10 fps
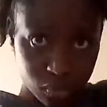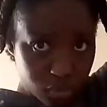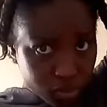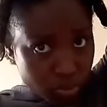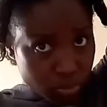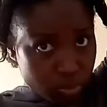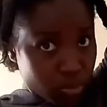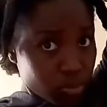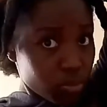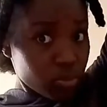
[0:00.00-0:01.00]

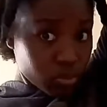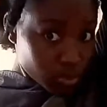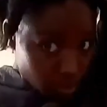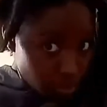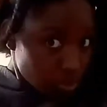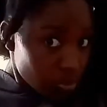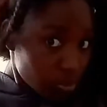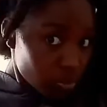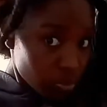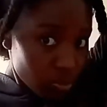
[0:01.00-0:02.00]
water and then
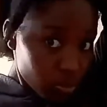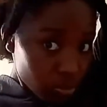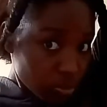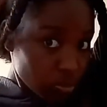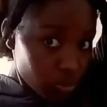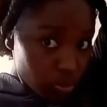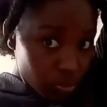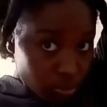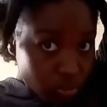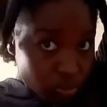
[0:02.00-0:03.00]
oil my scalp and my